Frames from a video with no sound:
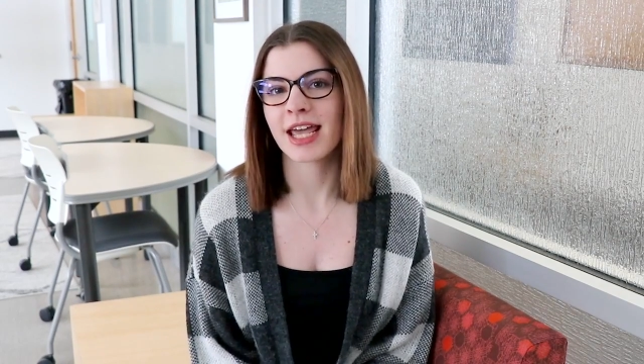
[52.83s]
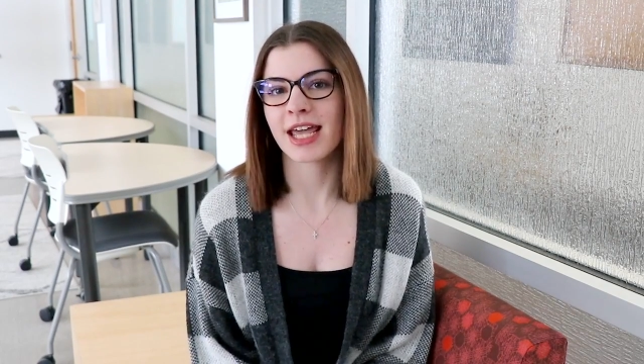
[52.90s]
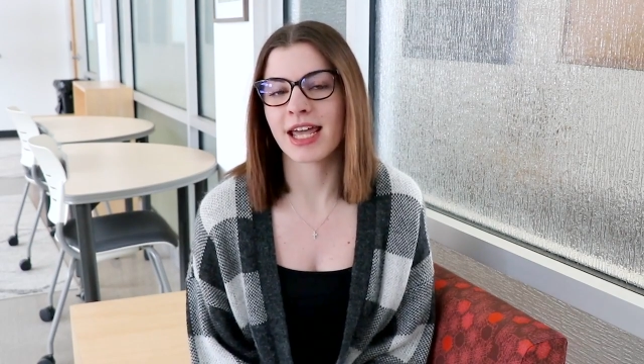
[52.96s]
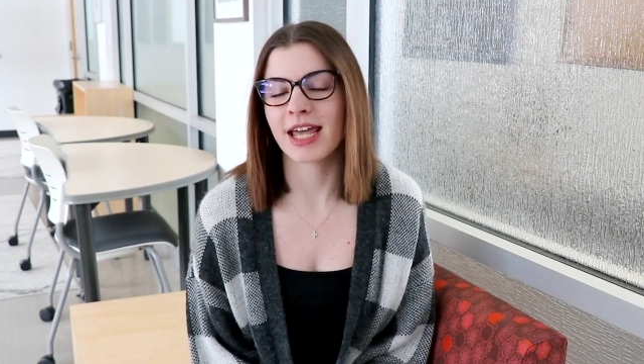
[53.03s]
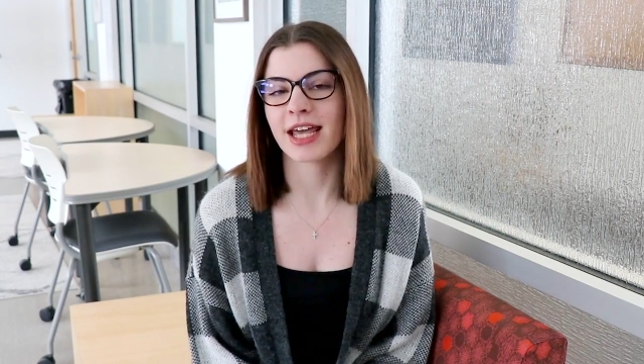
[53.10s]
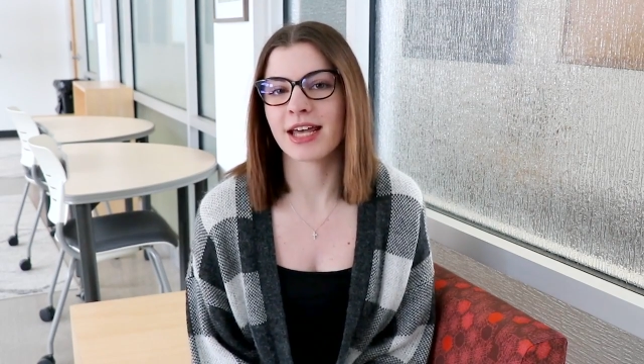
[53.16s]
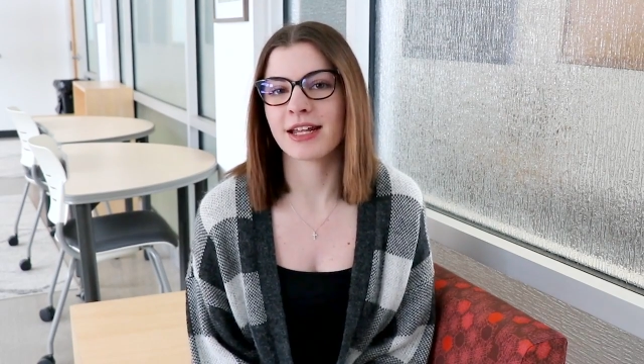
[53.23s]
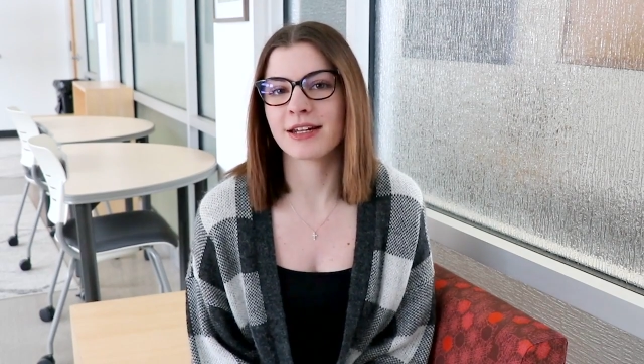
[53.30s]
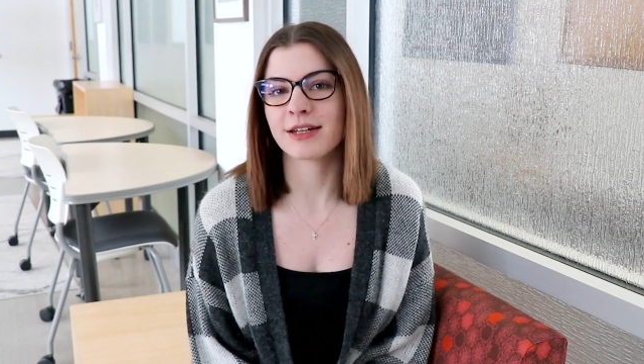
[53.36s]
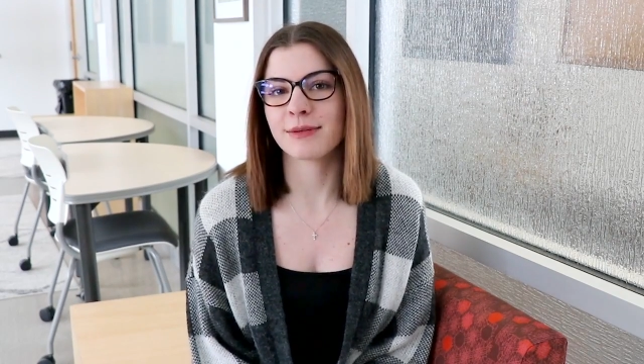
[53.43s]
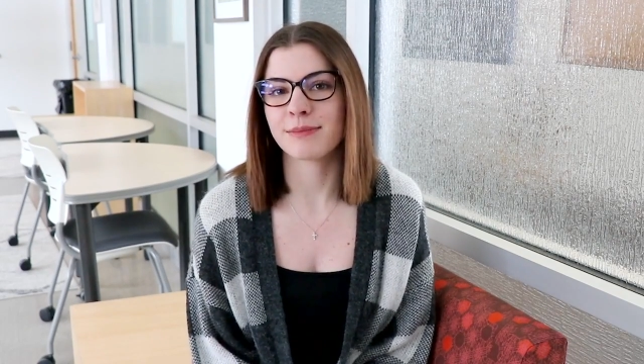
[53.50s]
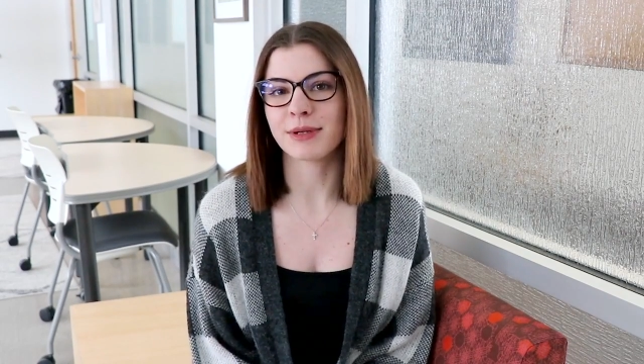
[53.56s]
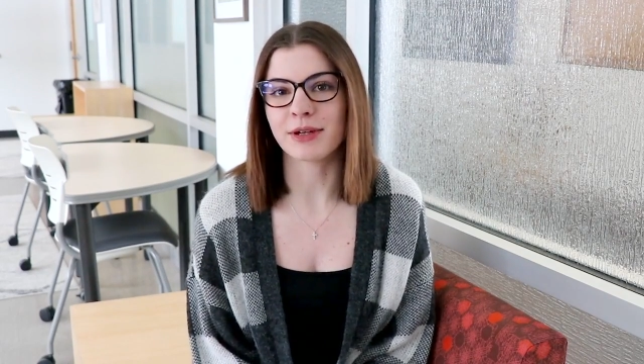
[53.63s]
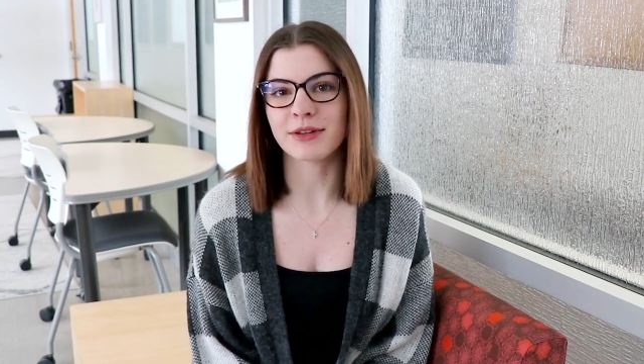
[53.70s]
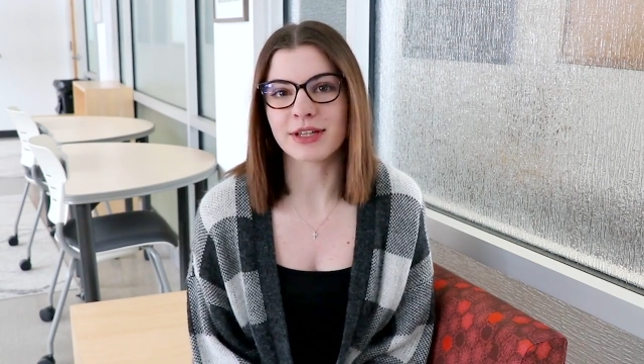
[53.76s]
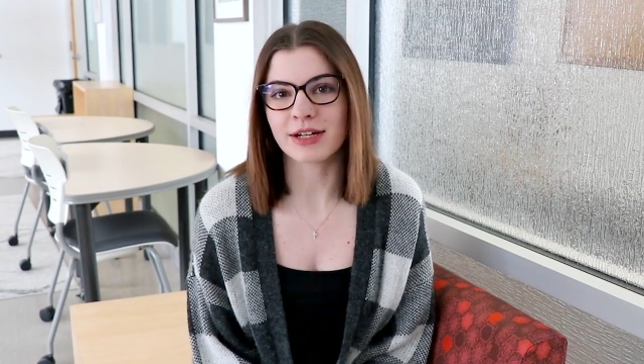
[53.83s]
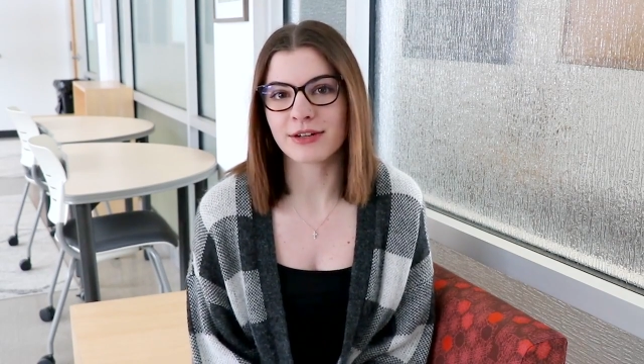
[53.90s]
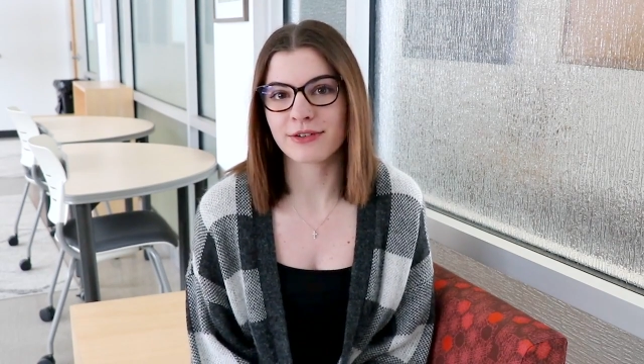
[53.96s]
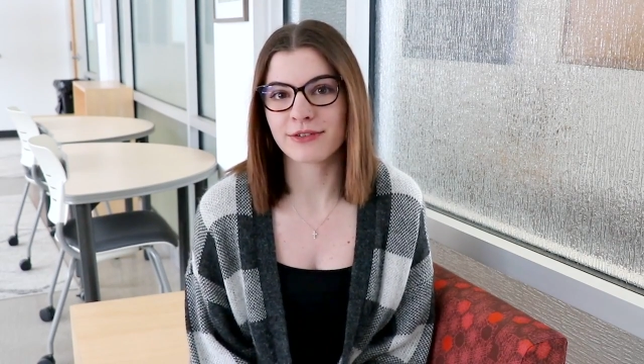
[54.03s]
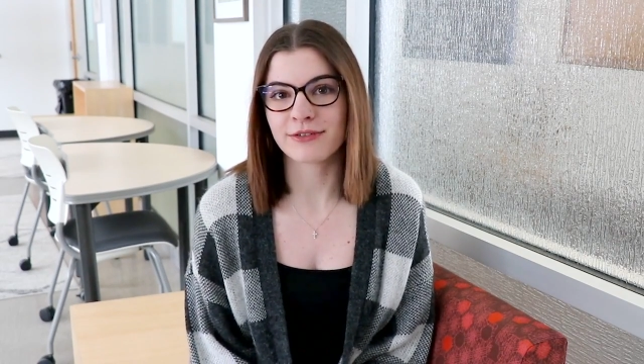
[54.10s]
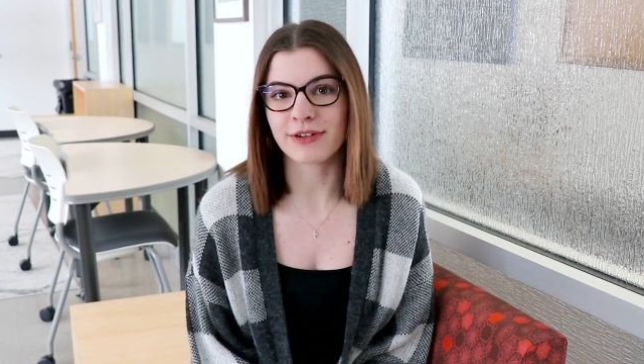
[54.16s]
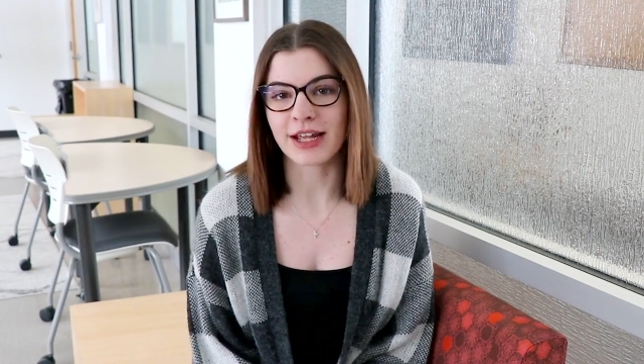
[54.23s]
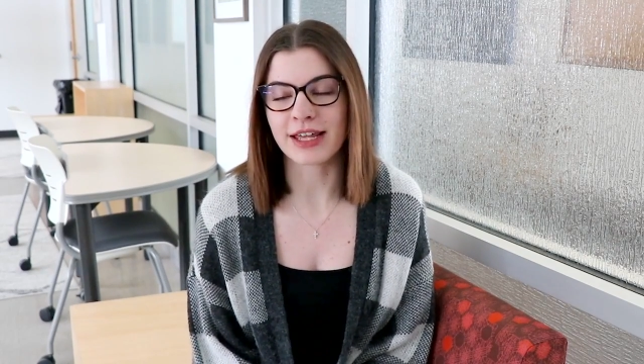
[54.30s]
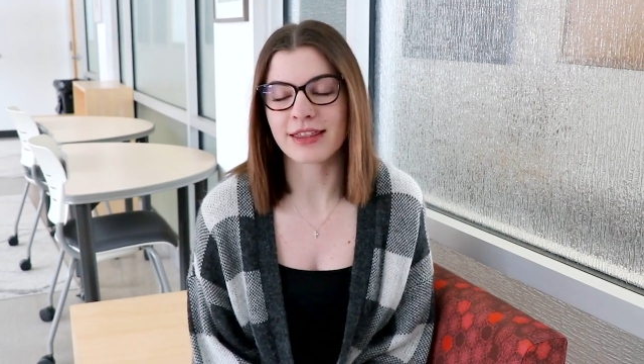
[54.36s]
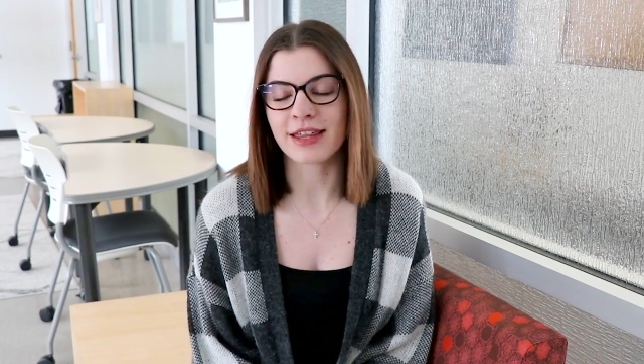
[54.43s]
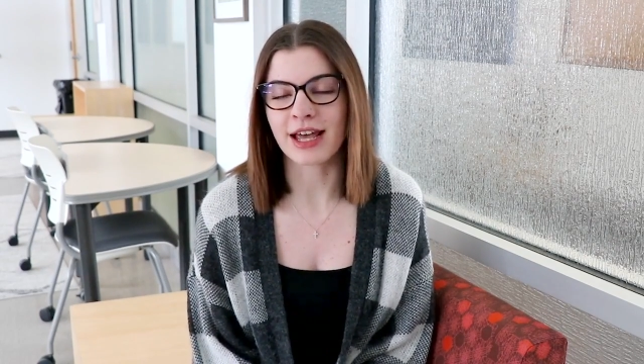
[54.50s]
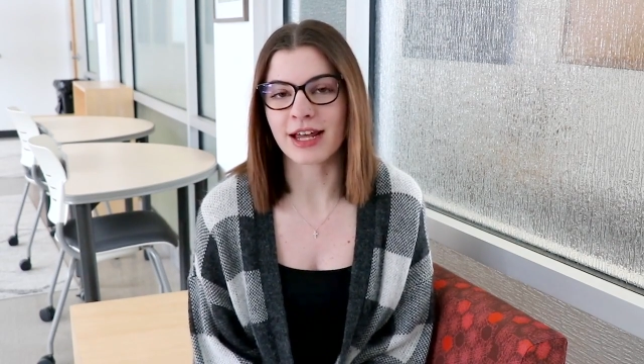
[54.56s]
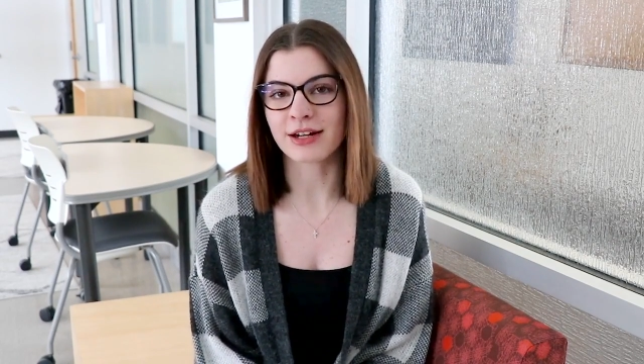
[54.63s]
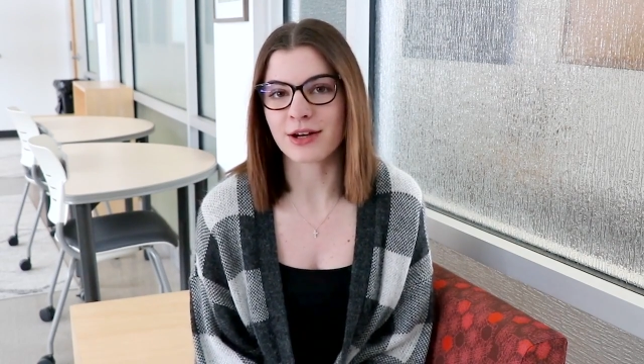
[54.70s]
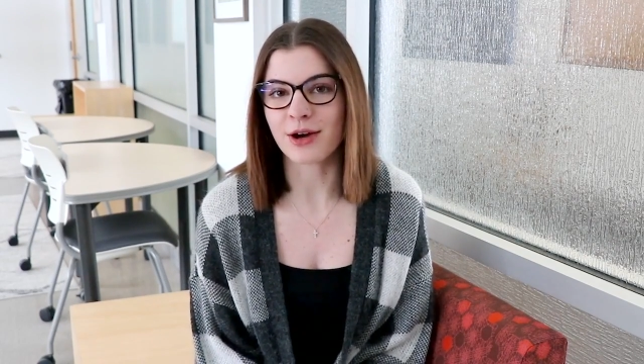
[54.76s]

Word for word: and build their faith at